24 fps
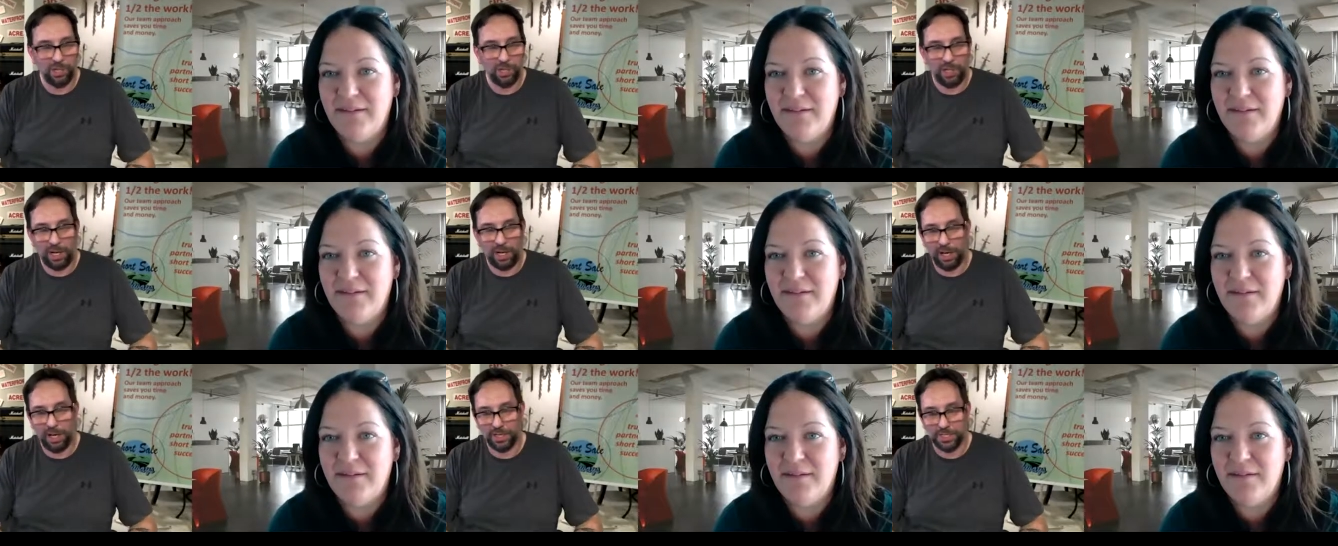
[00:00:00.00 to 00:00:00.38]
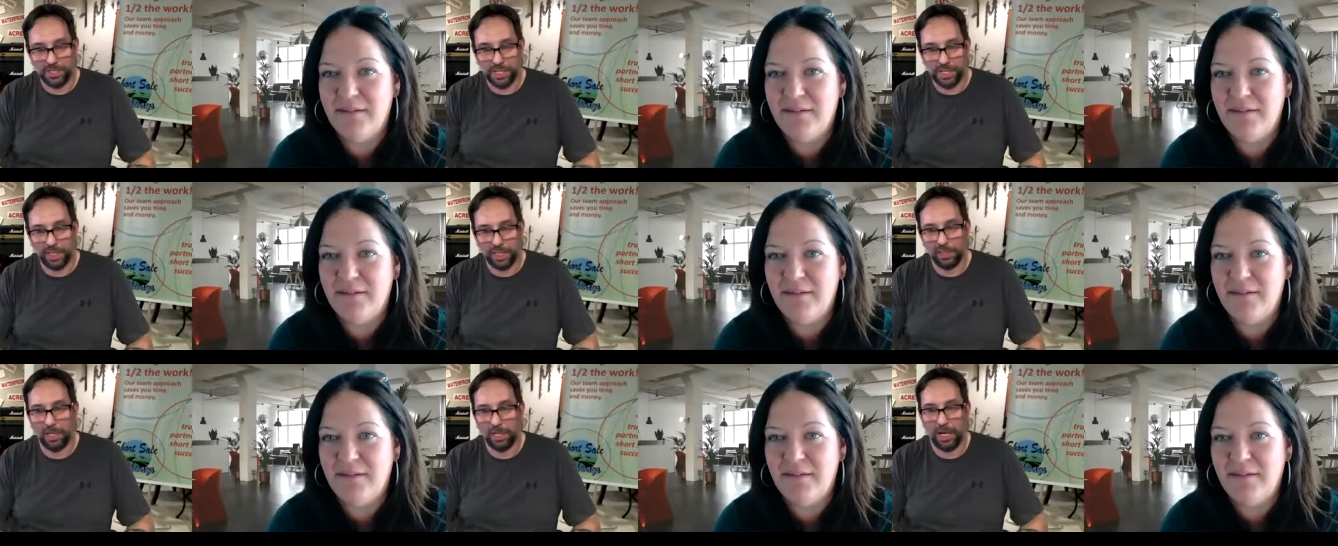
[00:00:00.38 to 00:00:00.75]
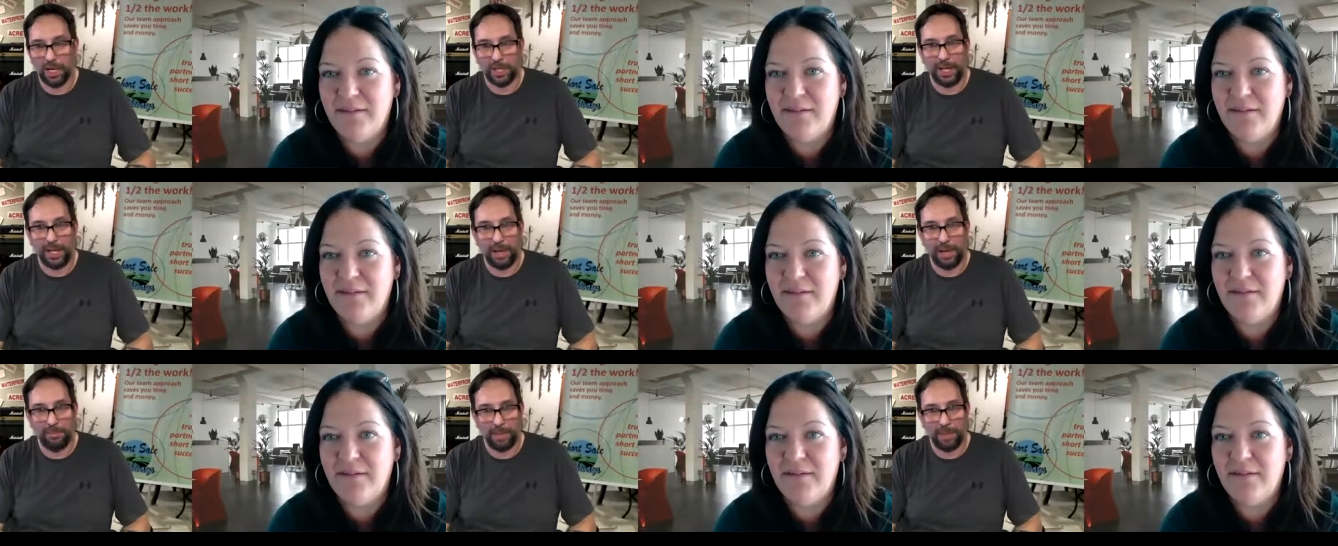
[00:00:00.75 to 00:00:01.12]
Speaker 1: law, state law
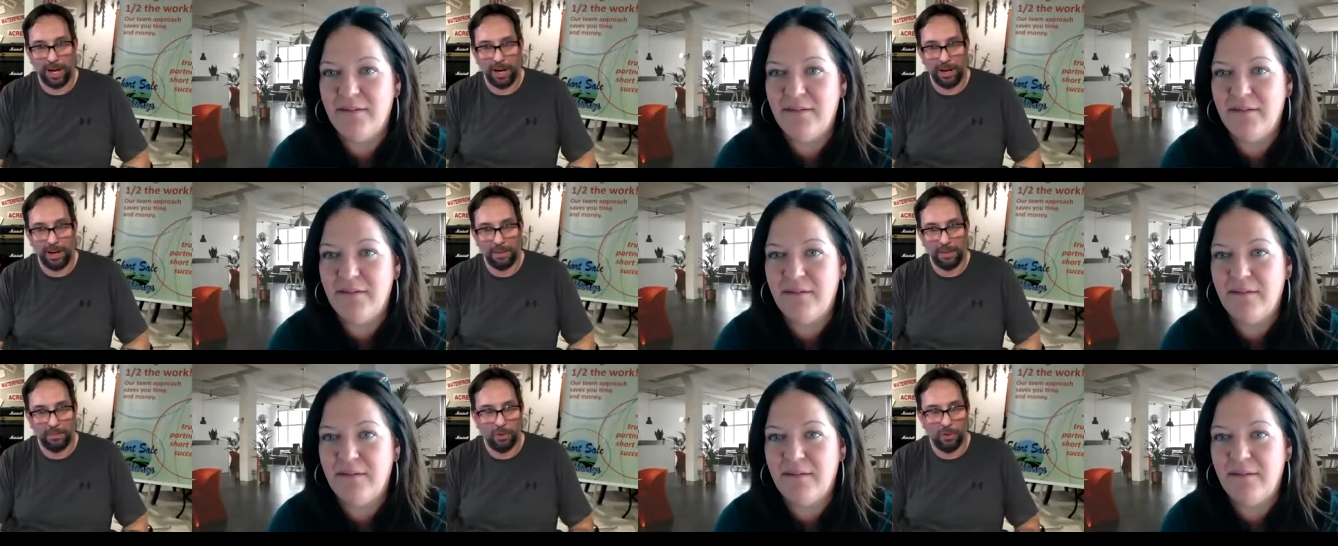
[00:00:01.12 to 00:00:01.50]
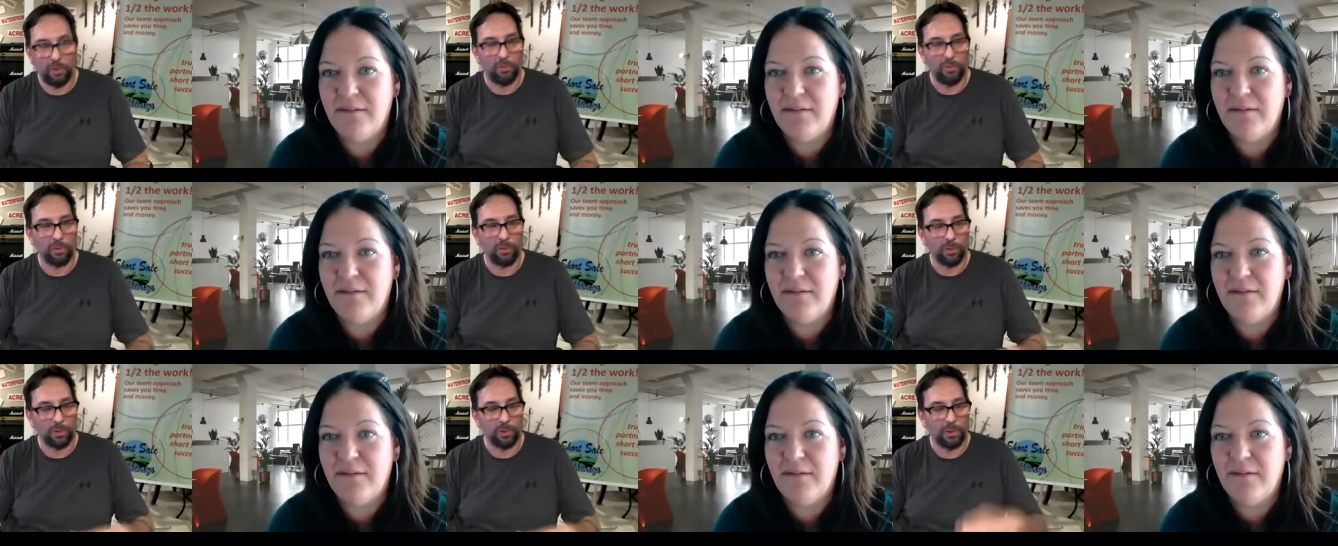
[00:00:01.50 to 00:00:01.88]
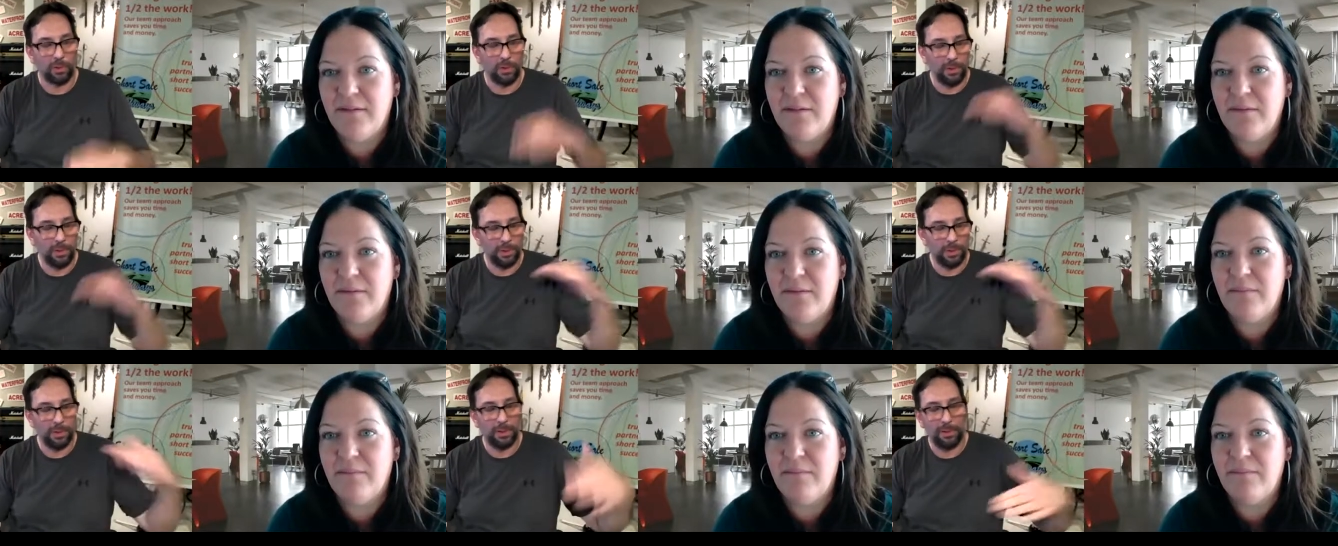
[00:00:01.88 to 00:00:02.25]
can't buy over